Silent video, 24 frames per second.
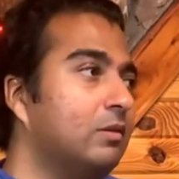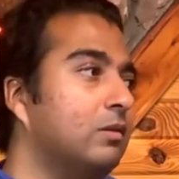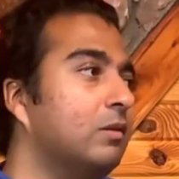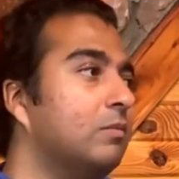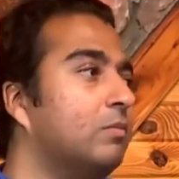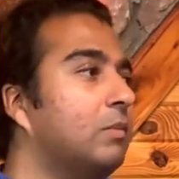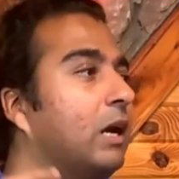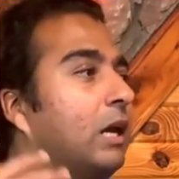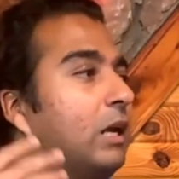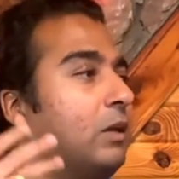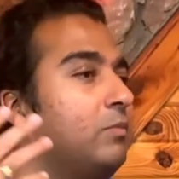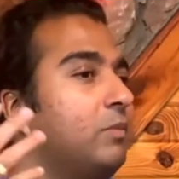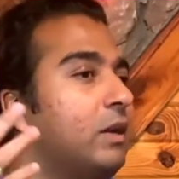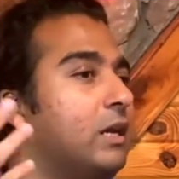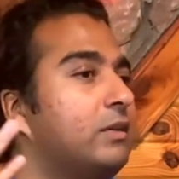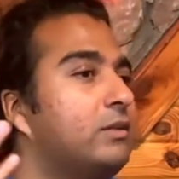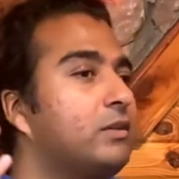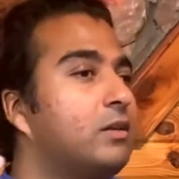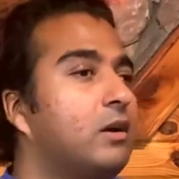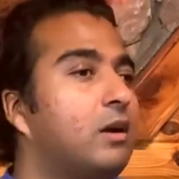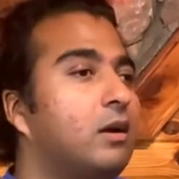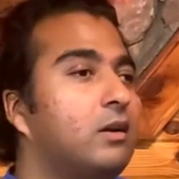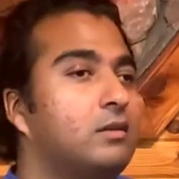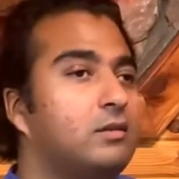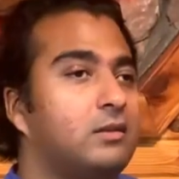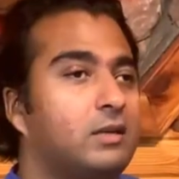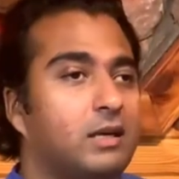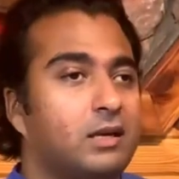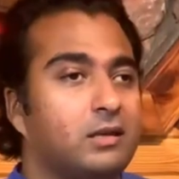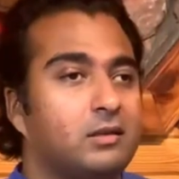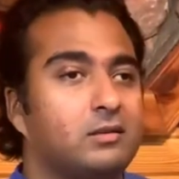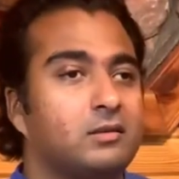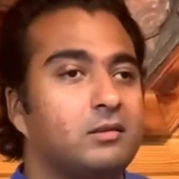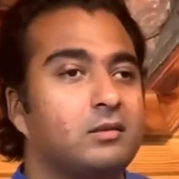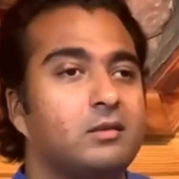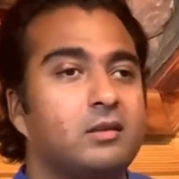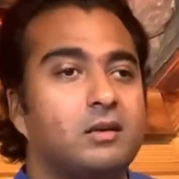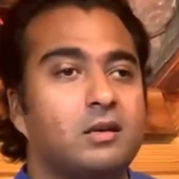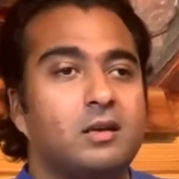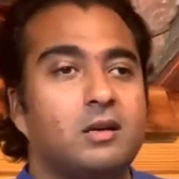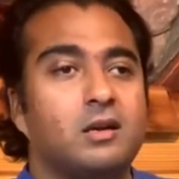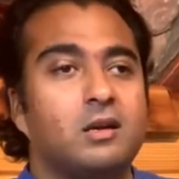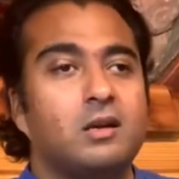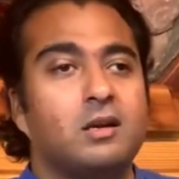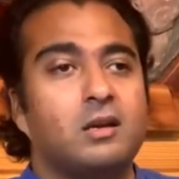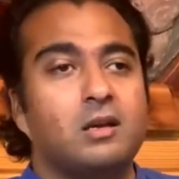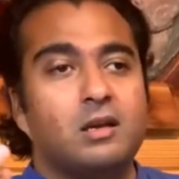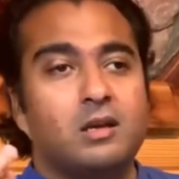The mind makes contact
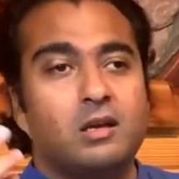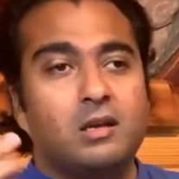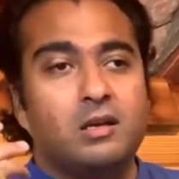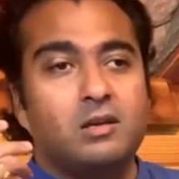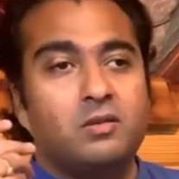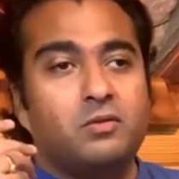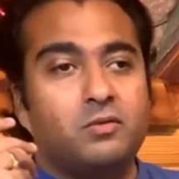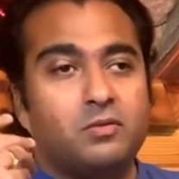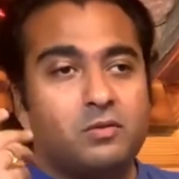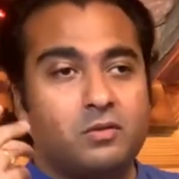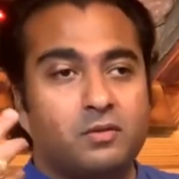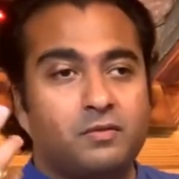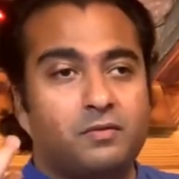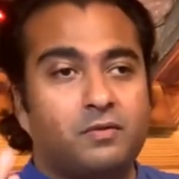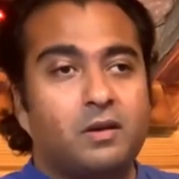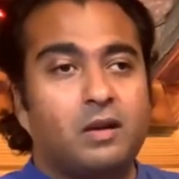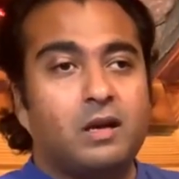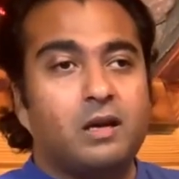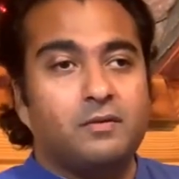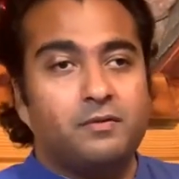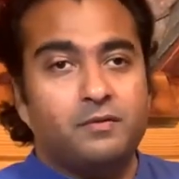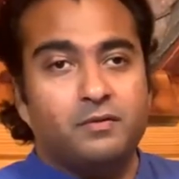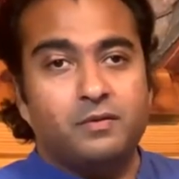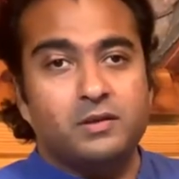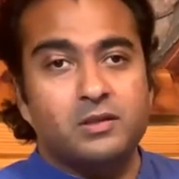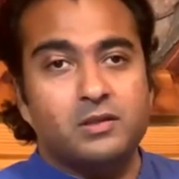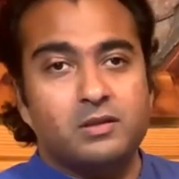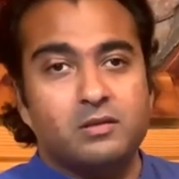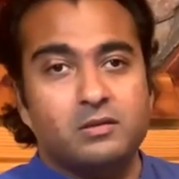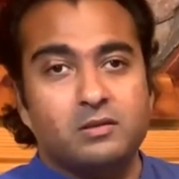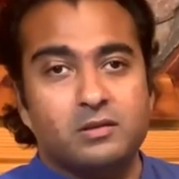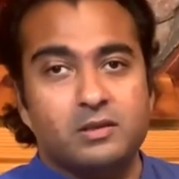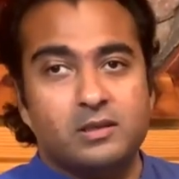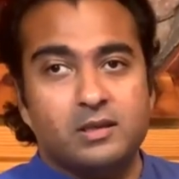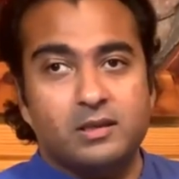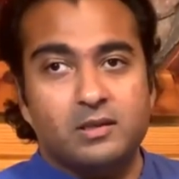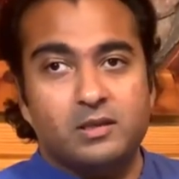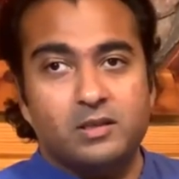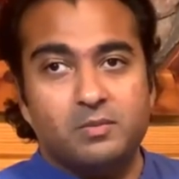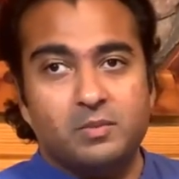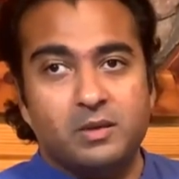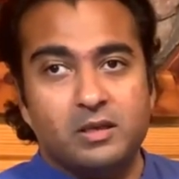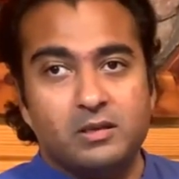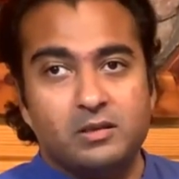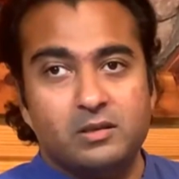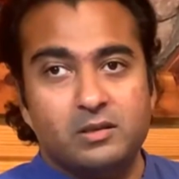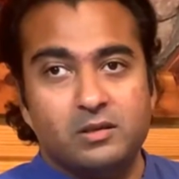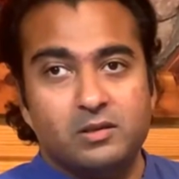through the five physical sense
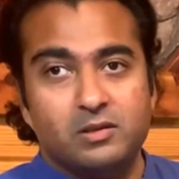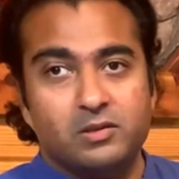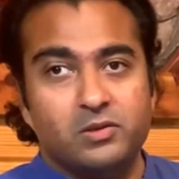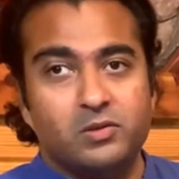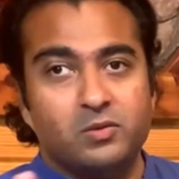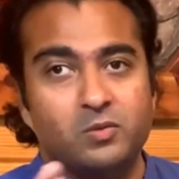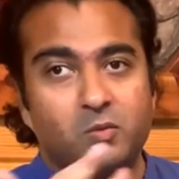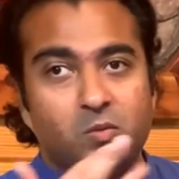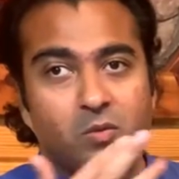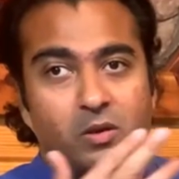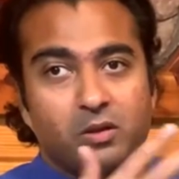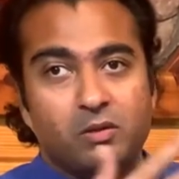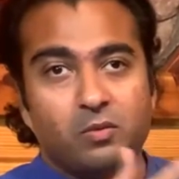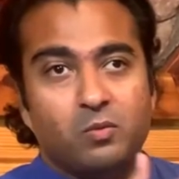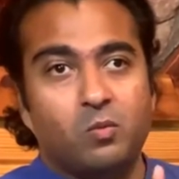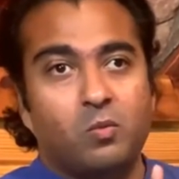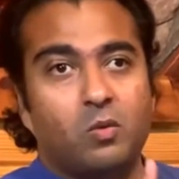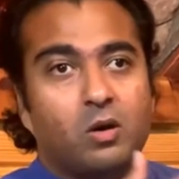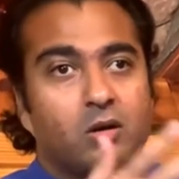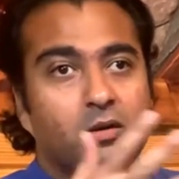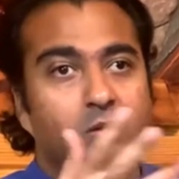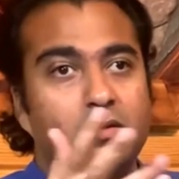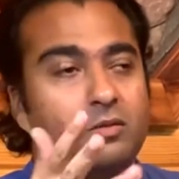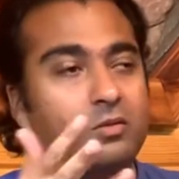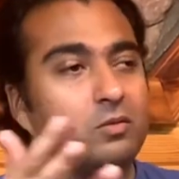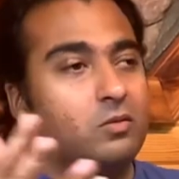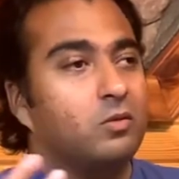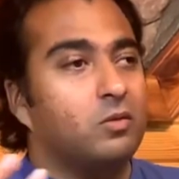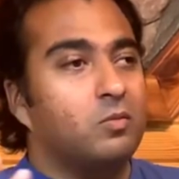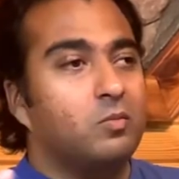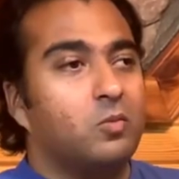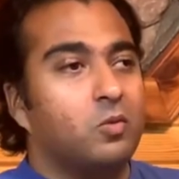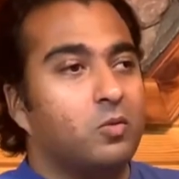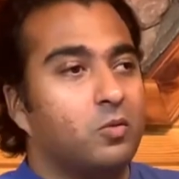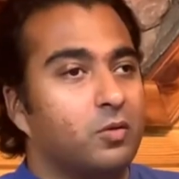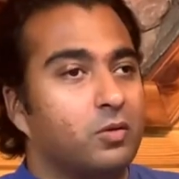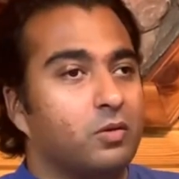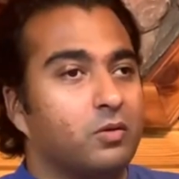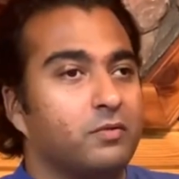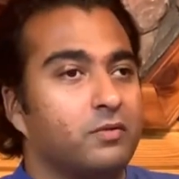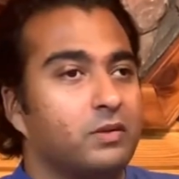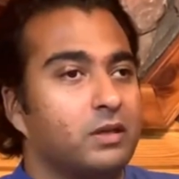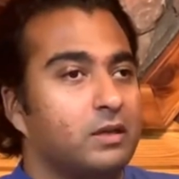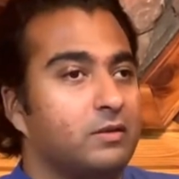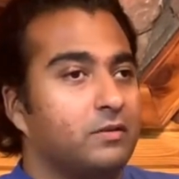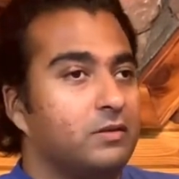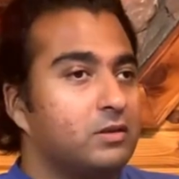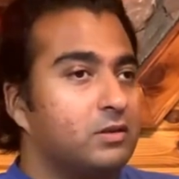bases with one or more
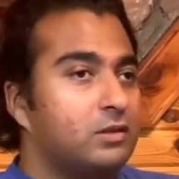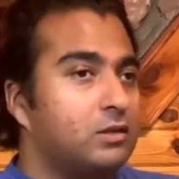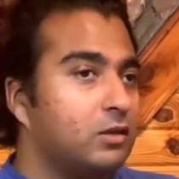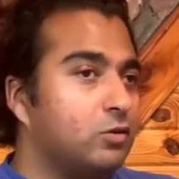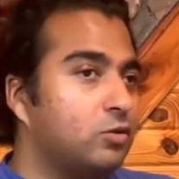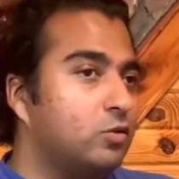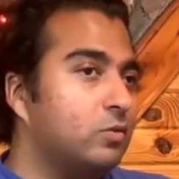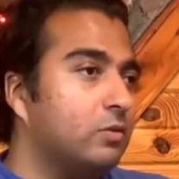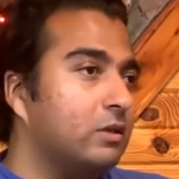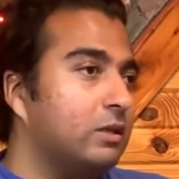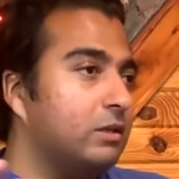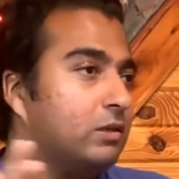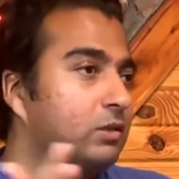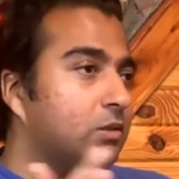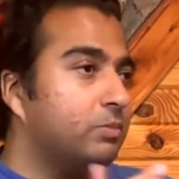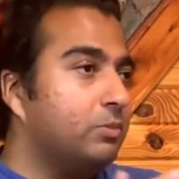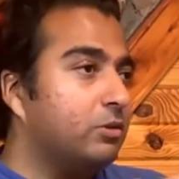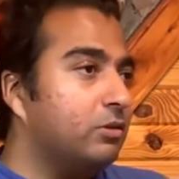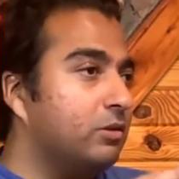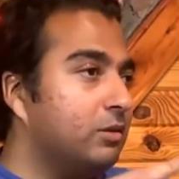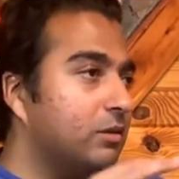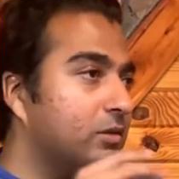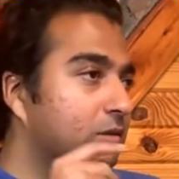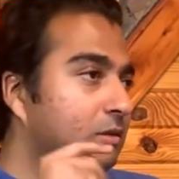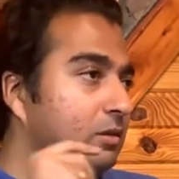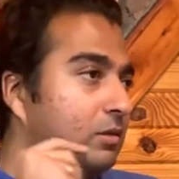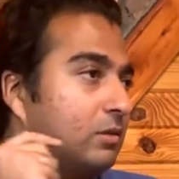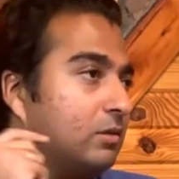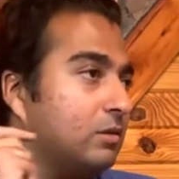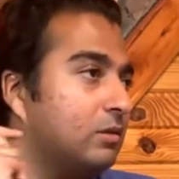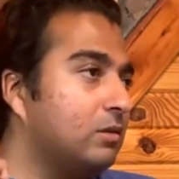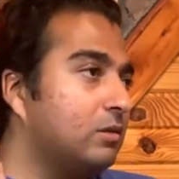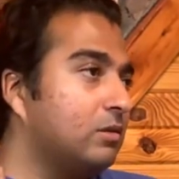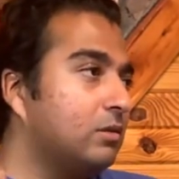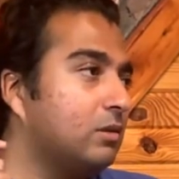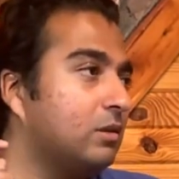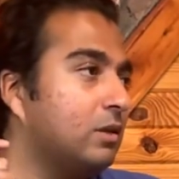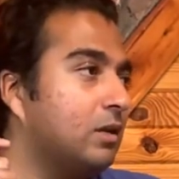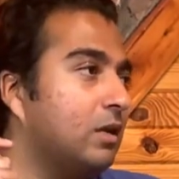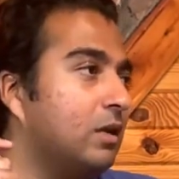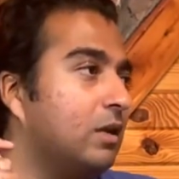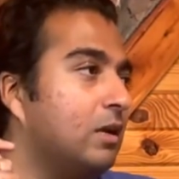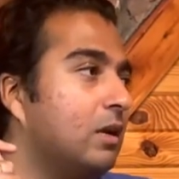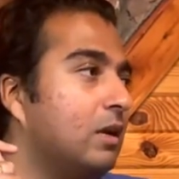of the sensual experiences.